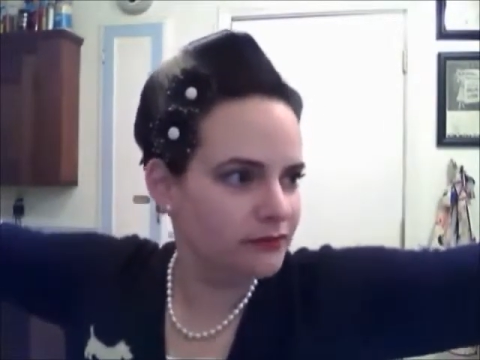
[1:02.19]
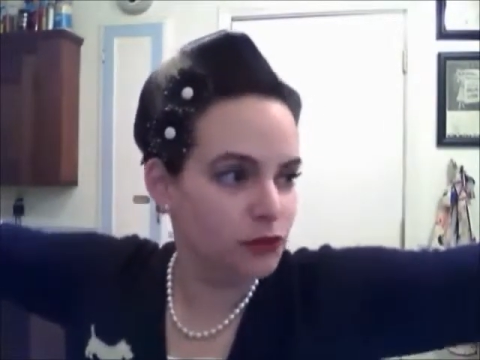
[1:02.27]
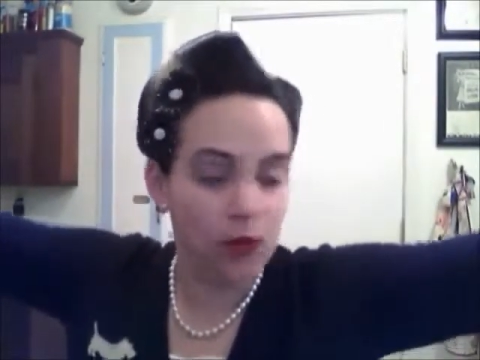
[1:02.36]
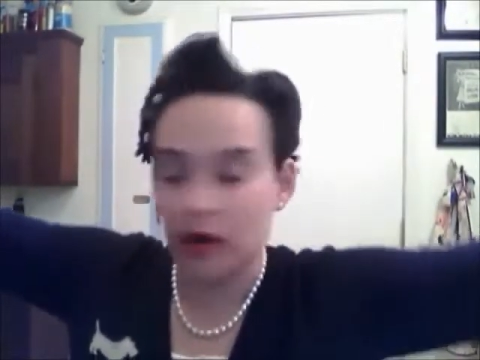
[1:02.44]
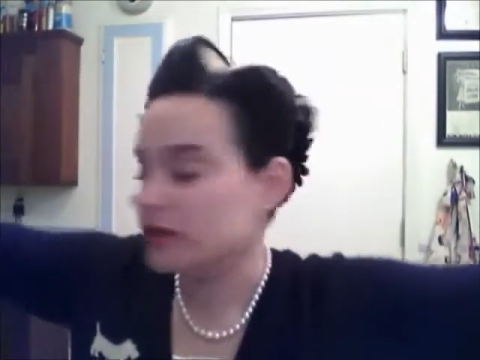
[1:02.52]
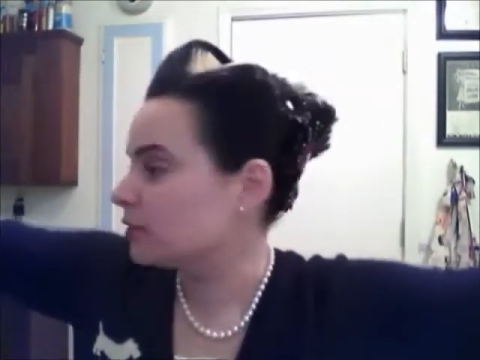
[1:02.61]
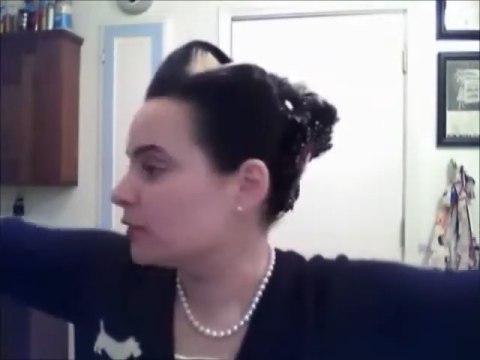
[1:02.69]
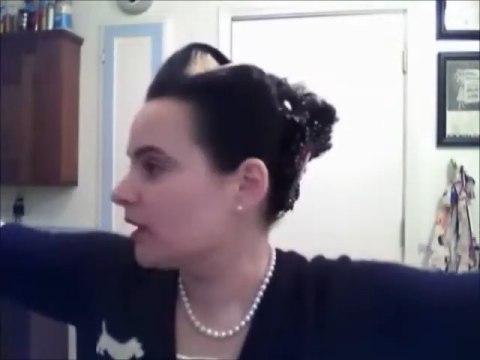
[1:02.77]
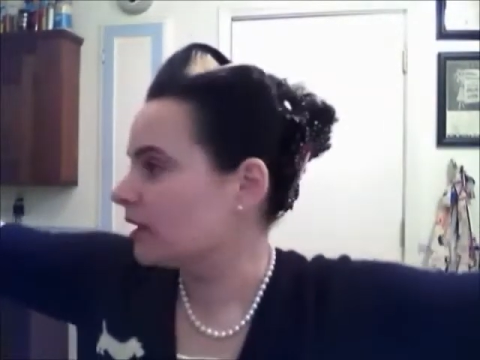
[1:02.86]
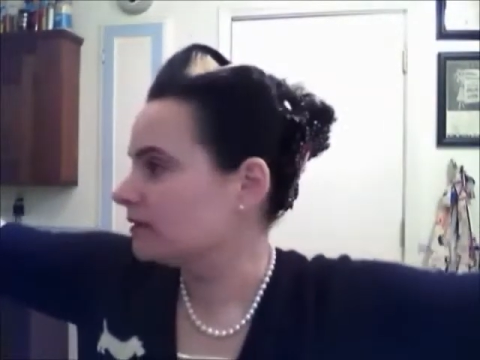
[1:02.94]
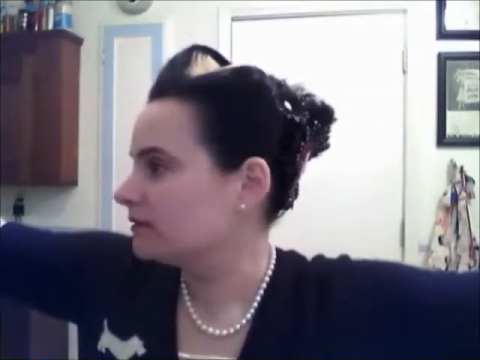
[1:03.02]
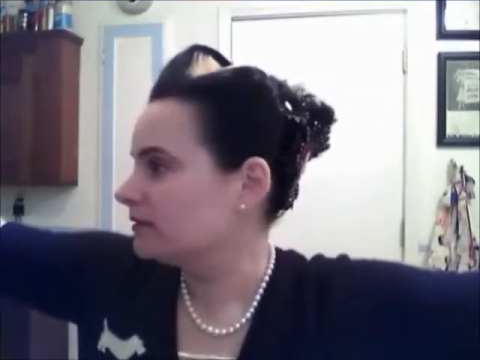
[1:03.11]

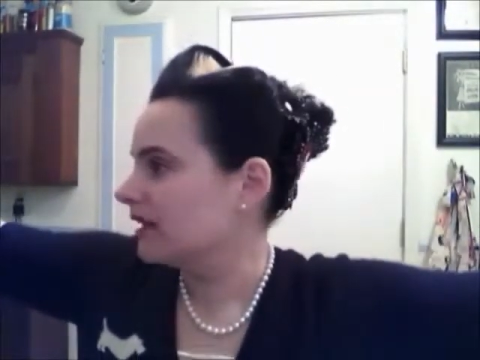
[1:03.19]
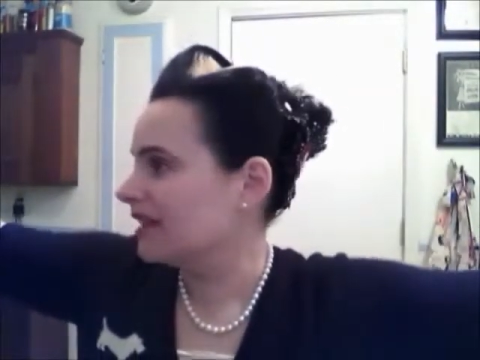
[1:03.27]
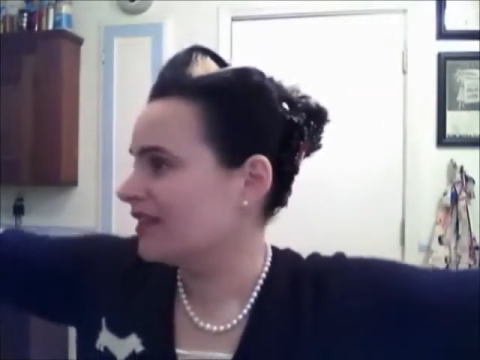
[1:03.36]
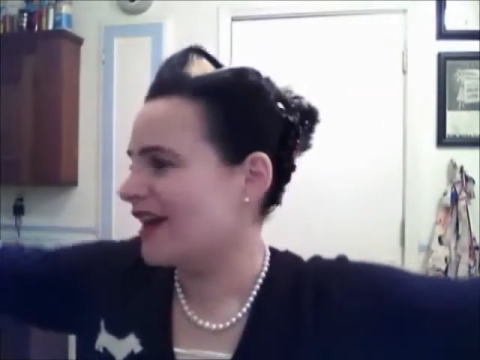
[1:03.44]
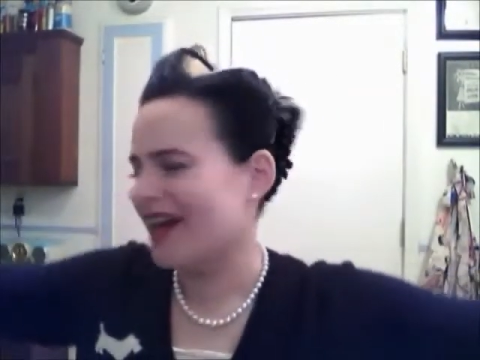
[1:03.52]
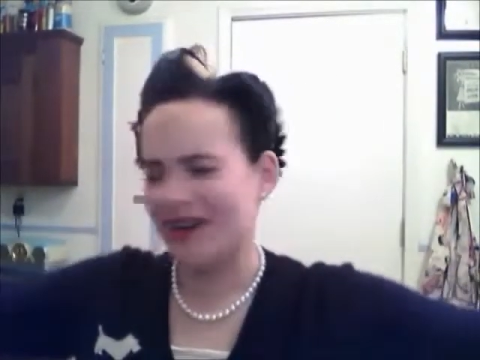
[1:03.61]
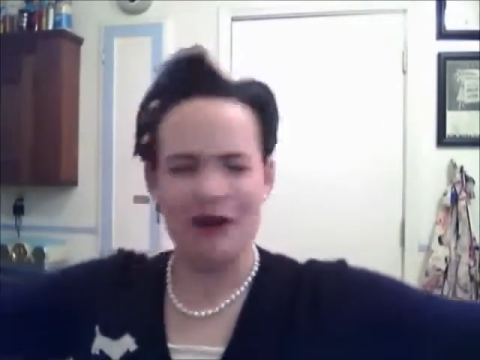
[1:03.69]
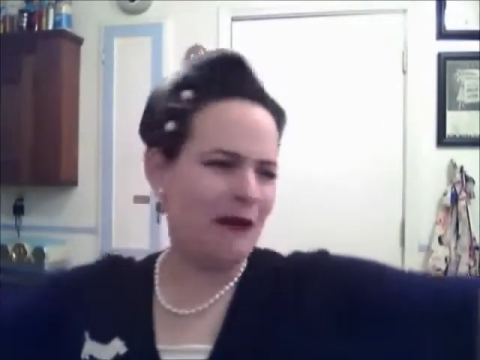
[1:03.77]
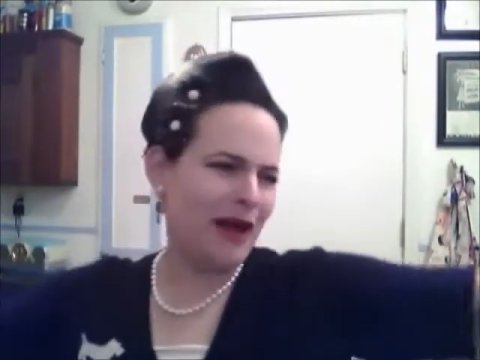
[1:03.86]
drugstore and thought, oh, I